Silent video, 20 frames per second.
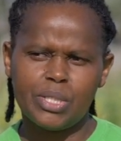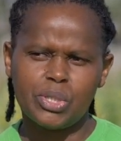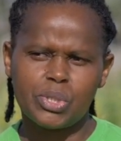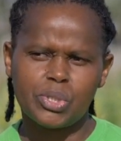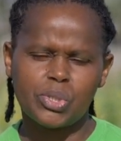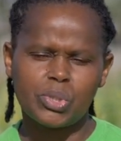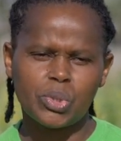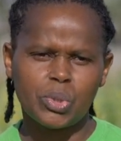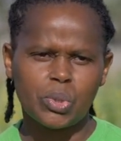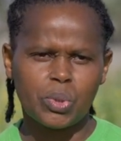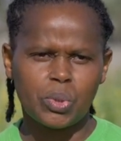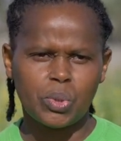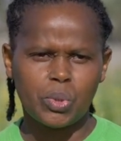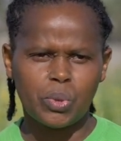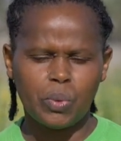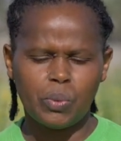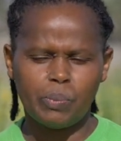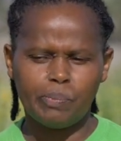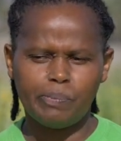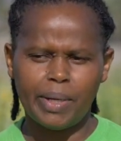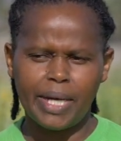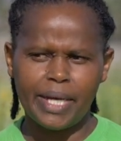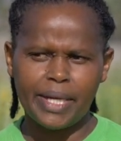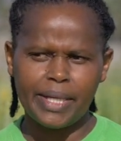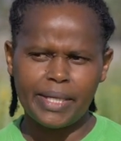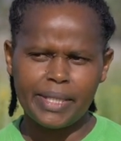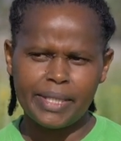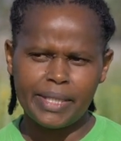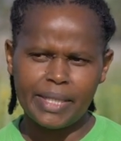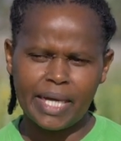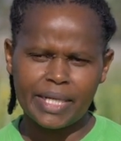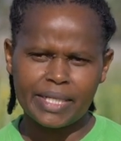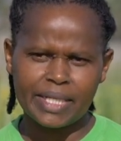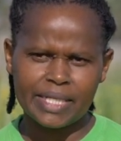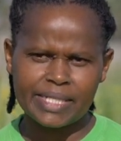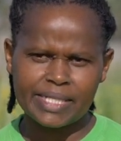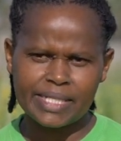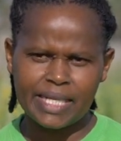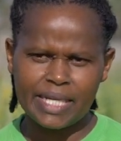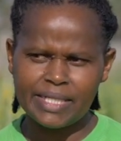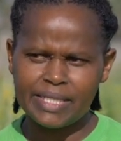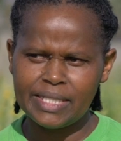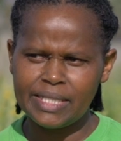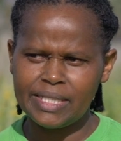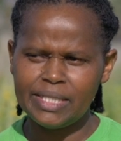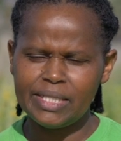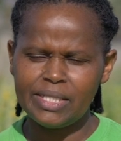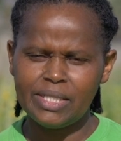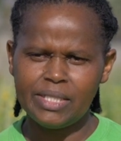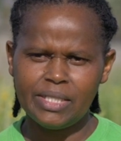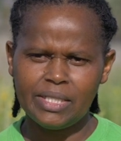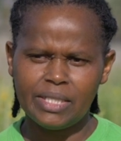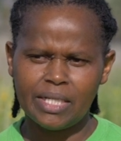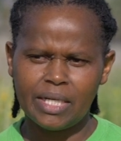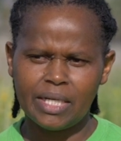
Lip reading: So by understanding